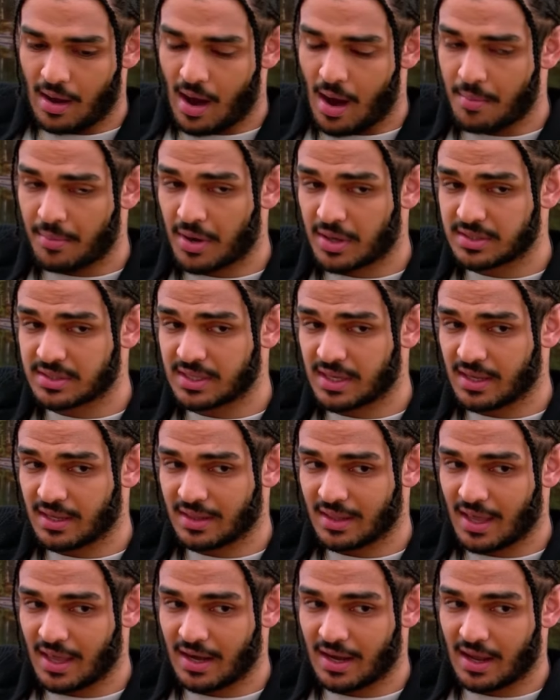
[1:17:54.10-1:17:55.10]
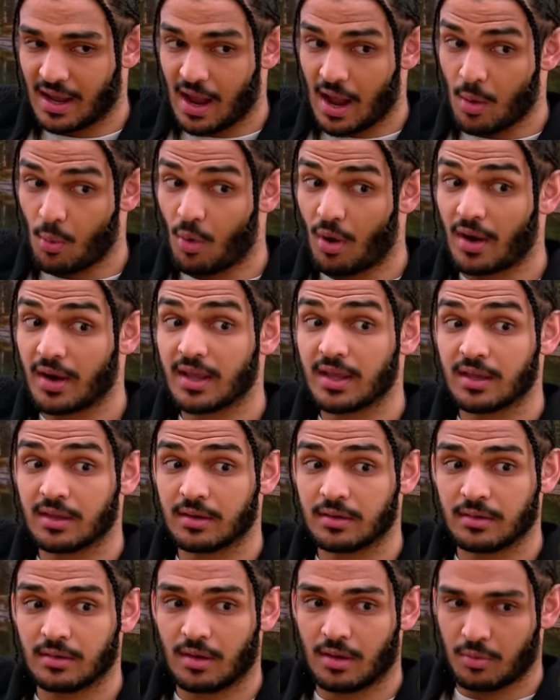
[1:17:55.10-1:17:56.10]
I'm not saying that I want
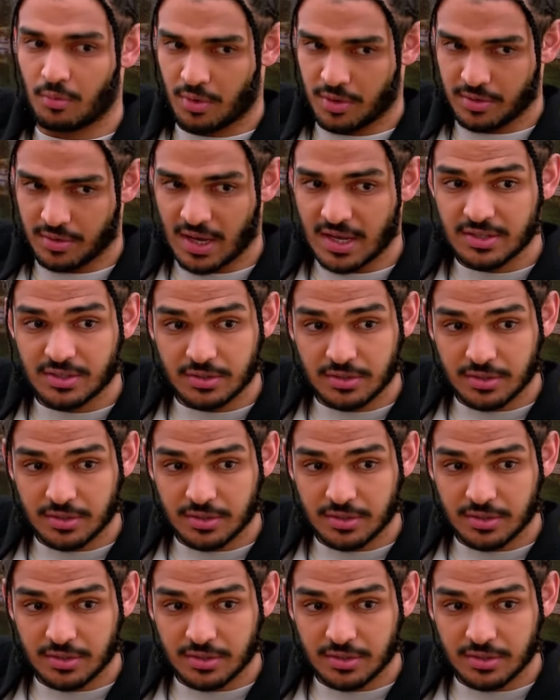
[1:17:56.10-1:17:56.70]
in on what you guys are